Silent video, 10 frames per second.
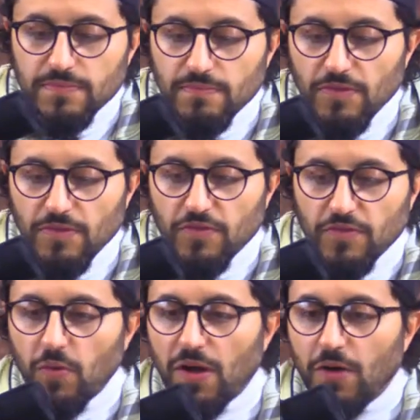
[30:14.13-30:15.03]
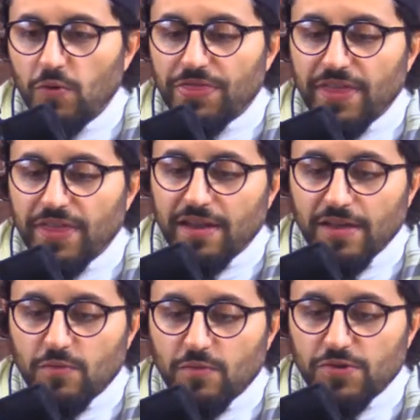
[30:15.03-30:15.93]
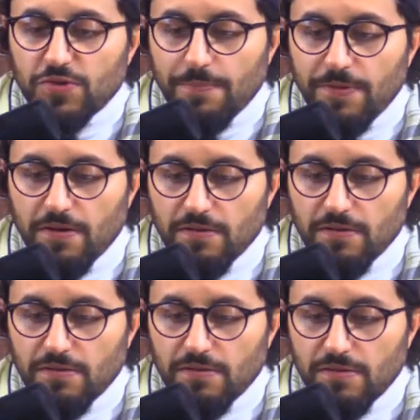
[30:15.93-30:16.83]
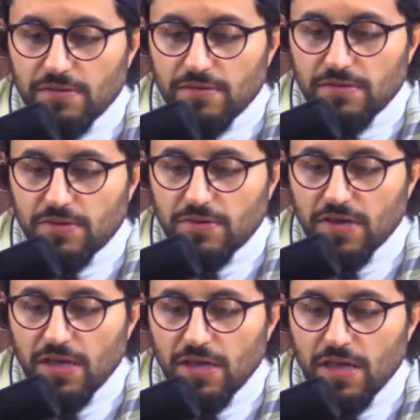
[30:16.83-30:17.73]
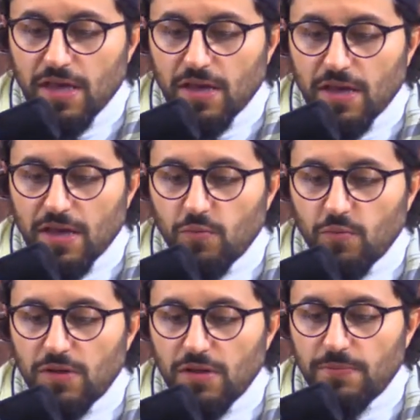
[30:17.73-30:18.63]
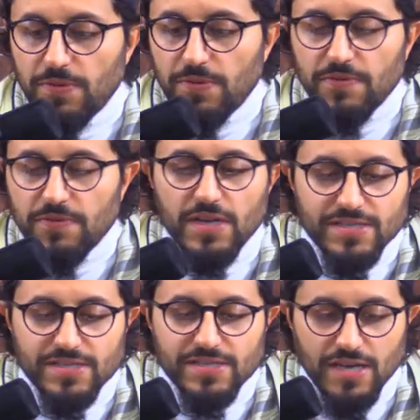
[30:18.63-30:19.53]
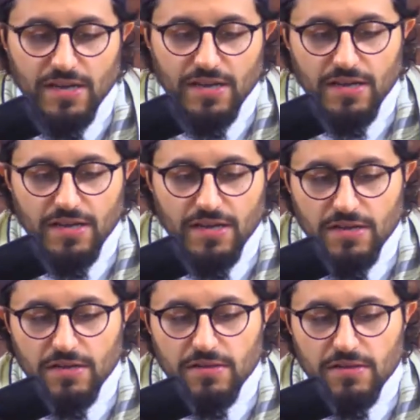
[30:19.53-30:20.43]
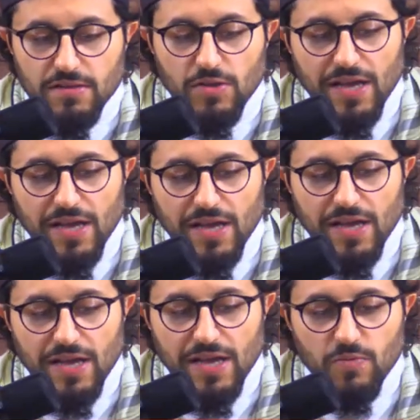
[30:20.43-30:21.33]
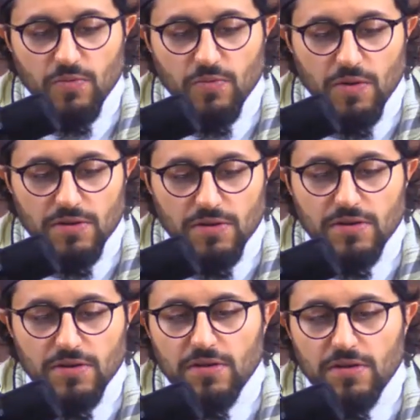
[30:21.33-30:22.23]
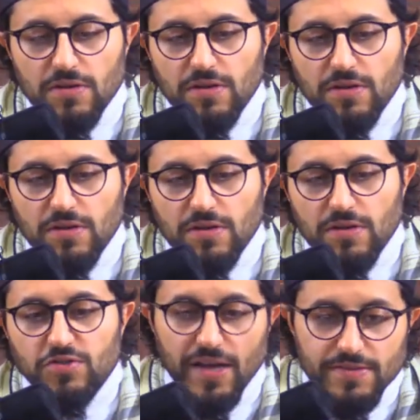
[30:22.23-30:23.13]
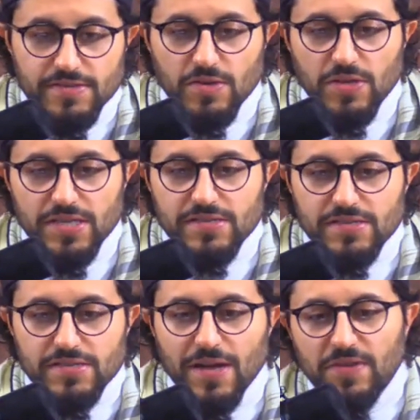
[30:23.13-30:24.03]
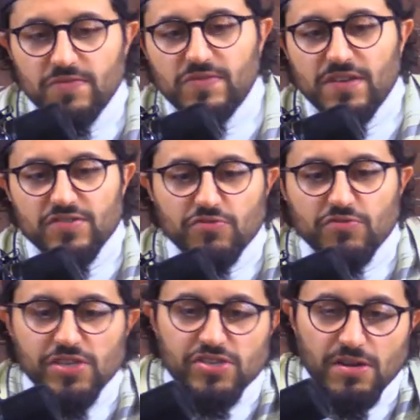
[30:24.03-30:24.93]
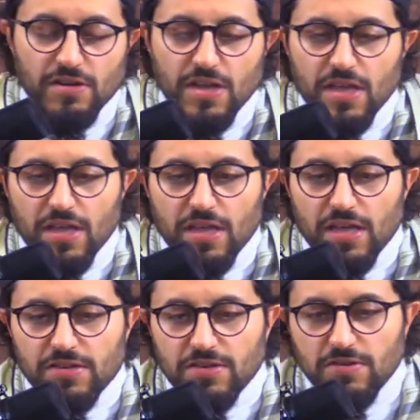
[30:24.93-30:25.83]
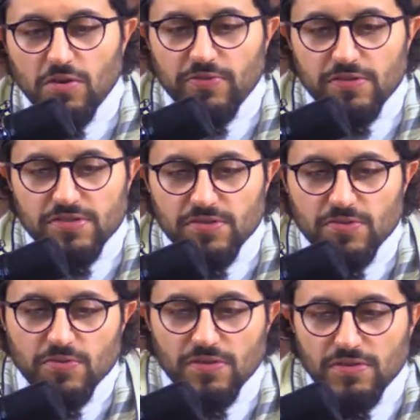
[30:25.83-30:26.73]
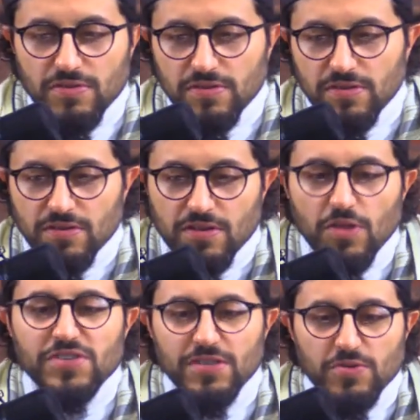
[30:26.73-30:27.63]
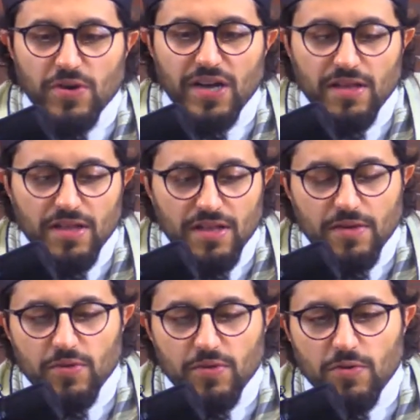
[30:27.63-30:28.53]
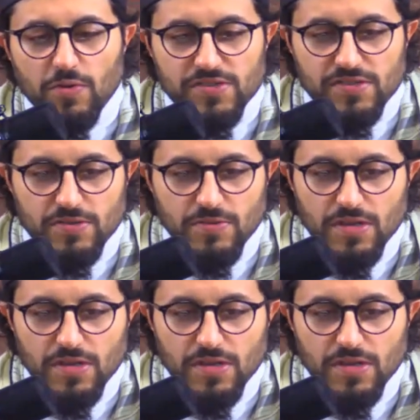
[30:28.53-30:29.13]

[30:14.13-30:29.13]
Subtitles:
So with that, I think we'll stop here, okay? And we will, bi'idhnillah ta'ala, close out with our dua. So let's stop this screen share and turn over to the closing dua that we always do